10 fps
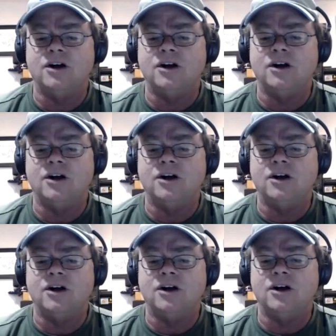the way to
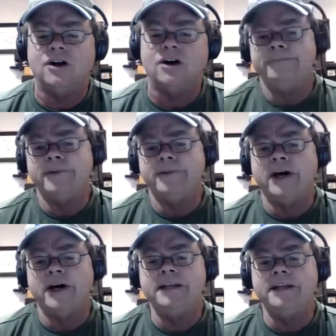
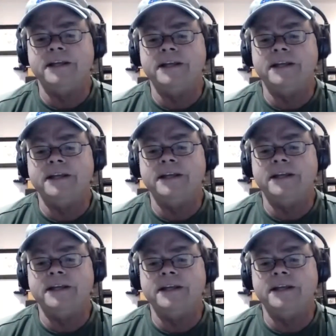90s. So yeah.